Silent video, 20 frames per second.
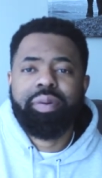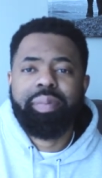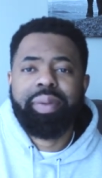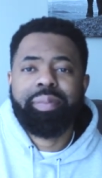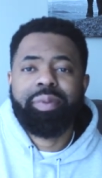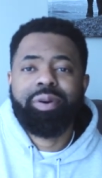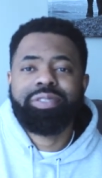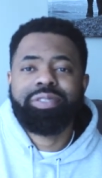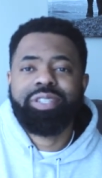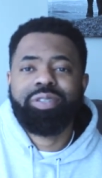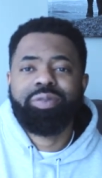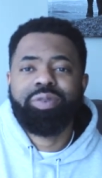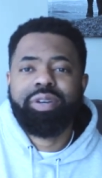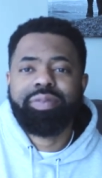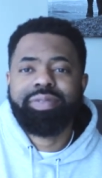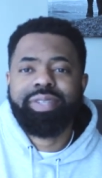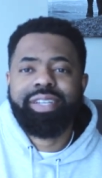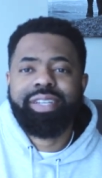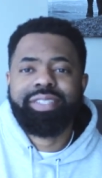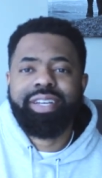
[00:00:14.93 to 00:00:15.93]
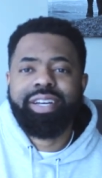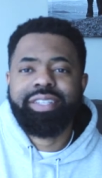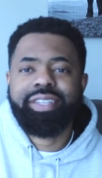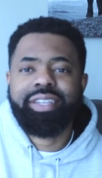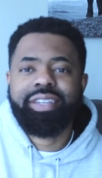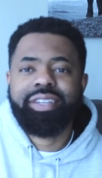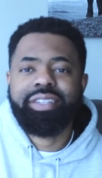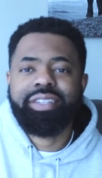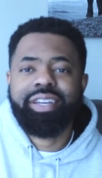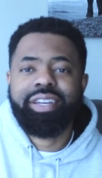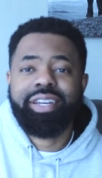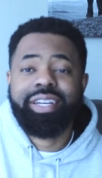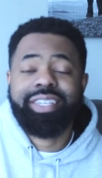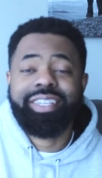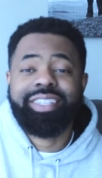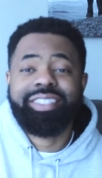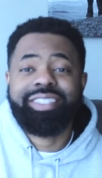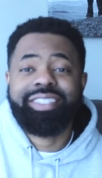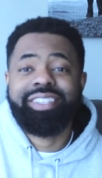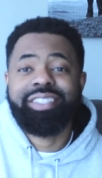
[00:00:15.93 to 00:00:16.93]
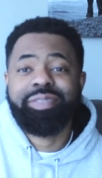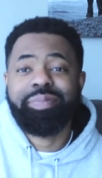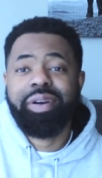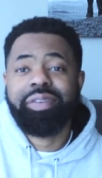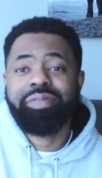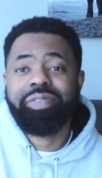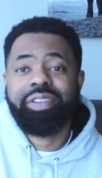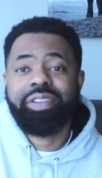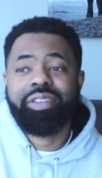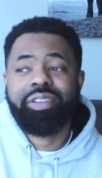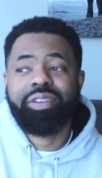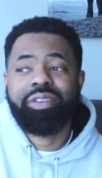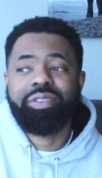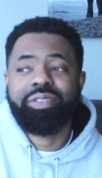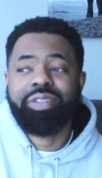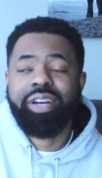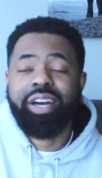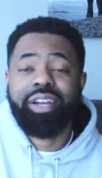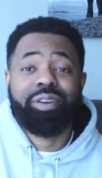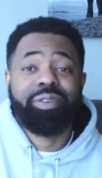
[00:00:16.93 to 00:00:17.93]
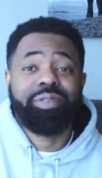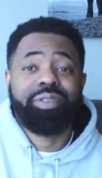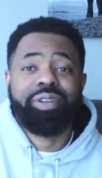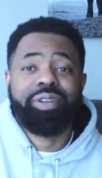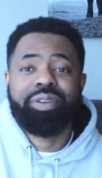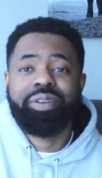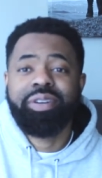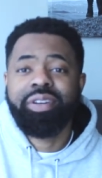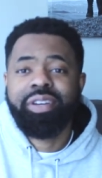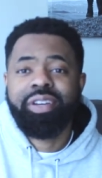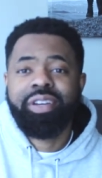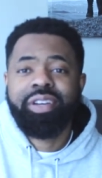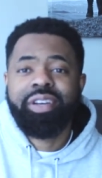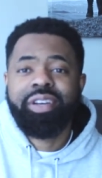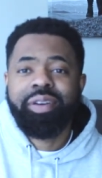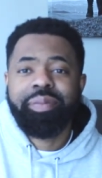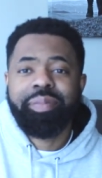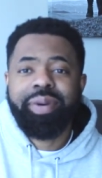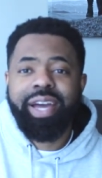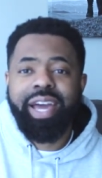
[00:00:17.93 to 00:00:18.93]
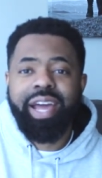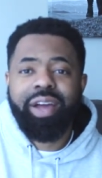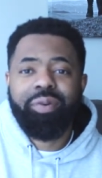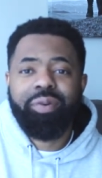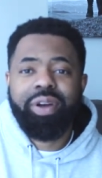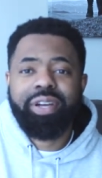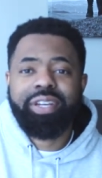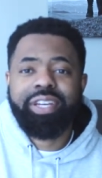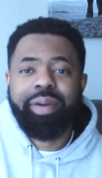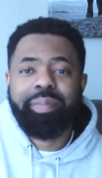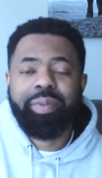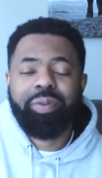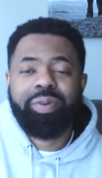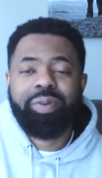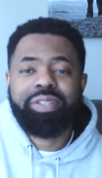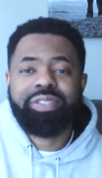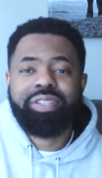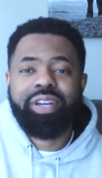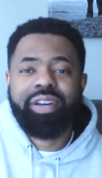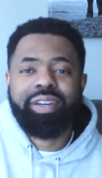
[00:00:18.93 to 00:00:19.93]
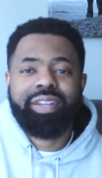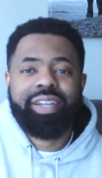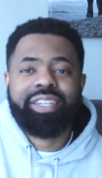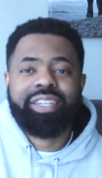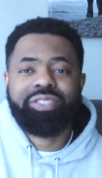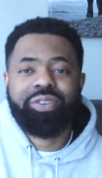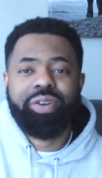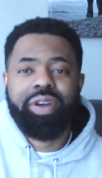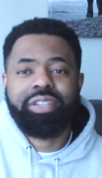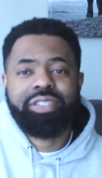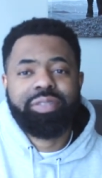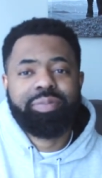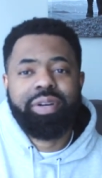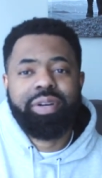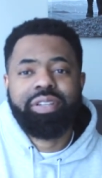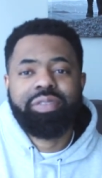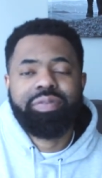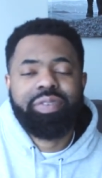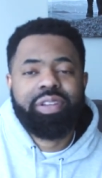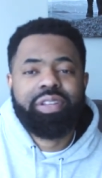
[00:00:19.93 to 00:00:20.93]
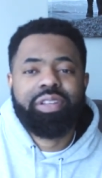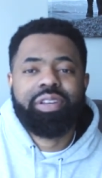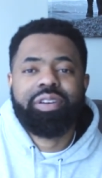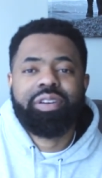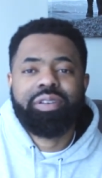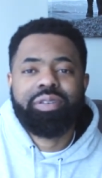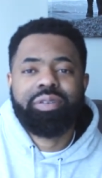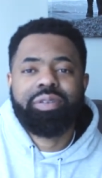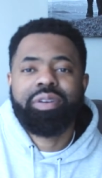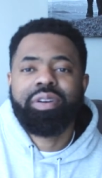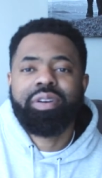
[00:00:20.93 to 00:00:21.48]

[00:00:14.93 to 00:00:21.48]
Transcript: I mean, most of the websites got taken down, I guess because of my video, I don't know. But I had one company reach out and I scratched about the video.